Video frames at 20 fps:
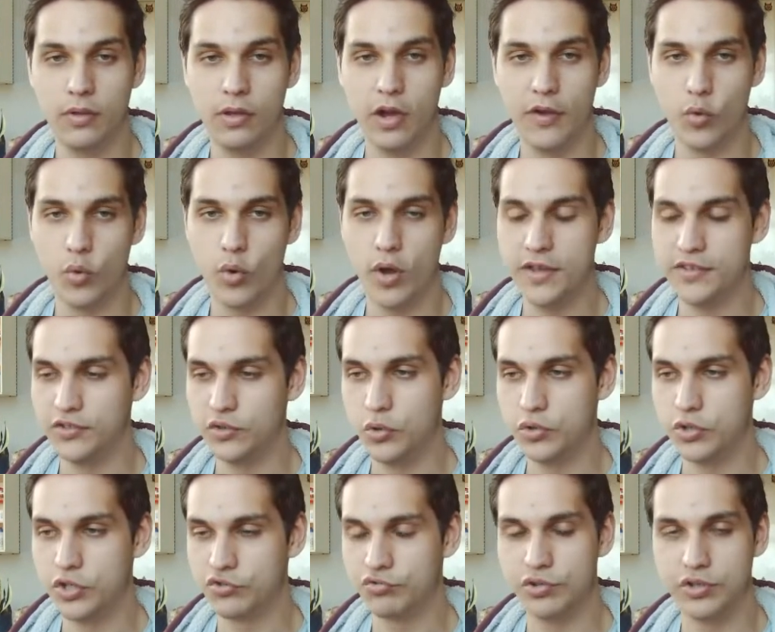Otherwise, it will
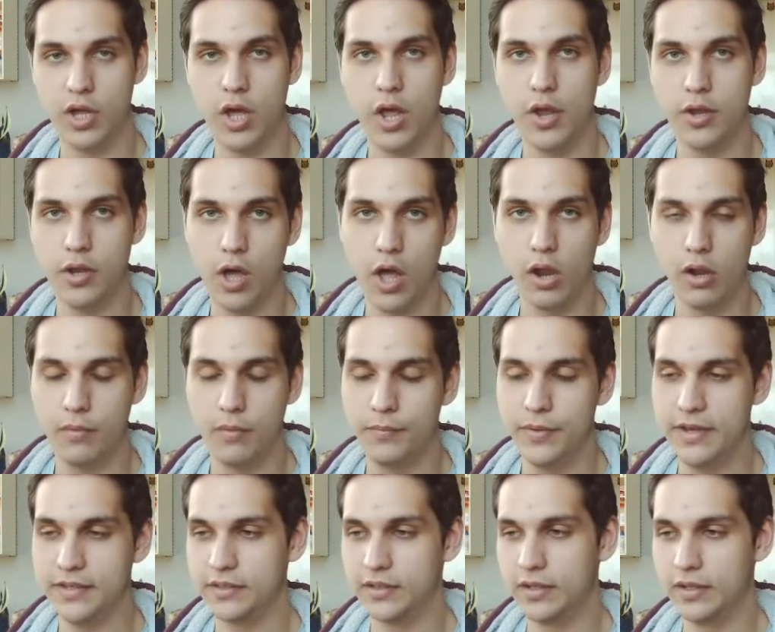just return null,
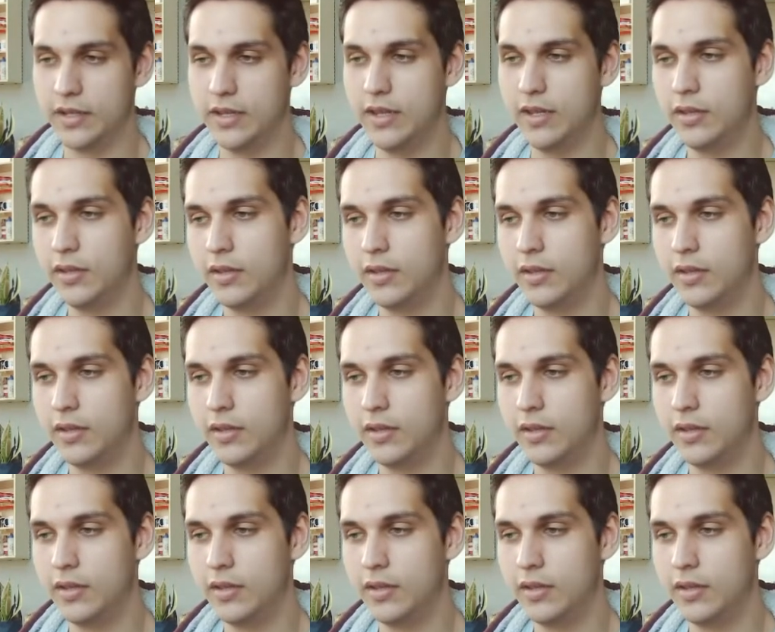basically.